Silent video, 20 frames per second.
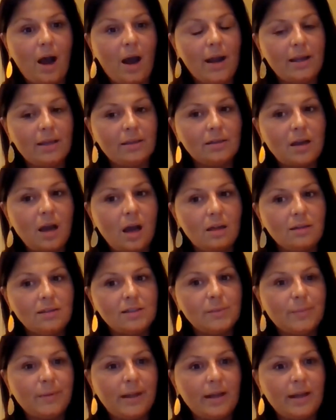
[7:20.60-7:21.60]
had
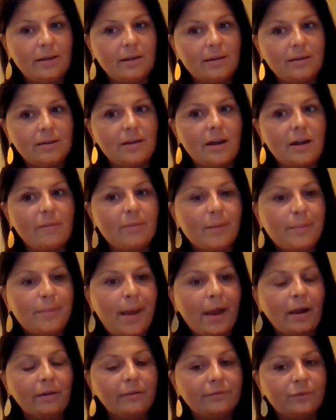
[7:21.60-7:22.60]
contemplated and I've been
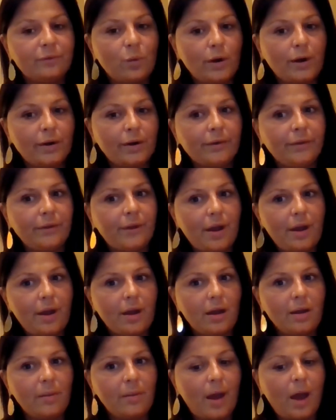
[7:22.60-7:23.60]
back and forth
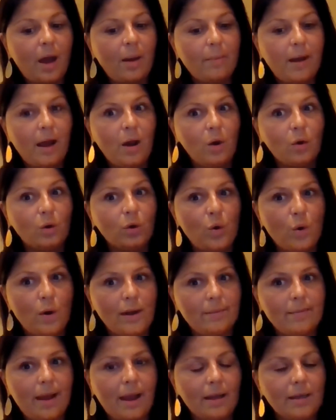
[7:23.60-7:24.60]
about
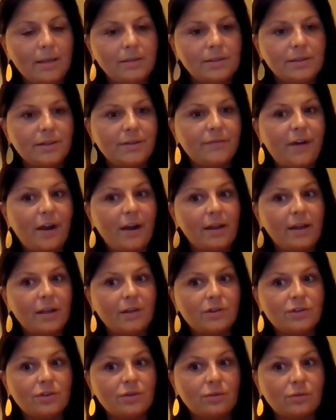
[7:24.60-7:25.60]
going back into the
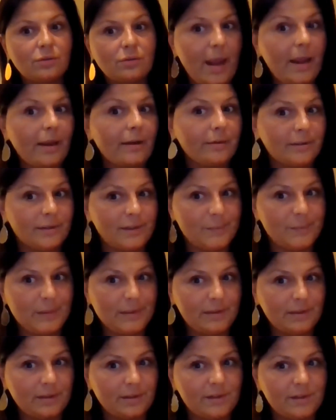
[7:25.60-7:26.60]
financial analyst
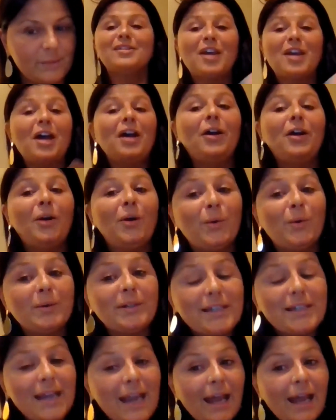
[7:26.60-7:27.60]
business. So
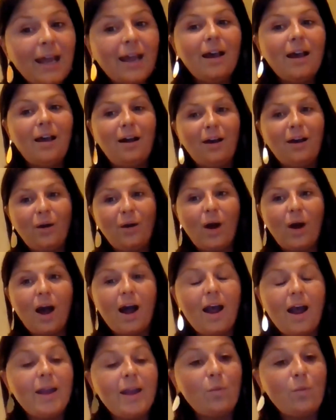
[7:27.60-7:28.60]
now
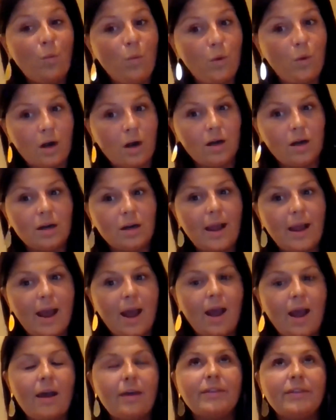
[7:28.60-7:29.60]
I work
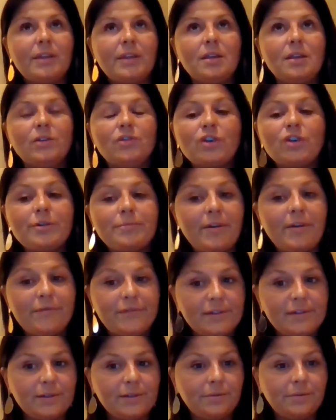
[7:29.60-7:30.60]
at the treatment
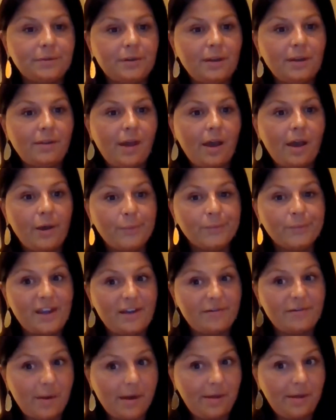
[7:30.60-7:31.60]
facility that helped
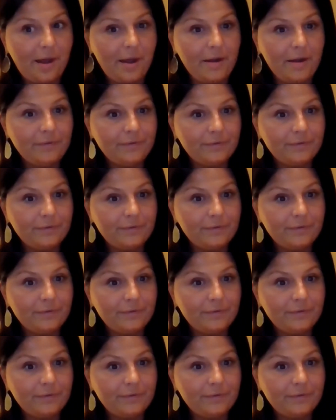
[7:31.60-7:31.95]
save my life.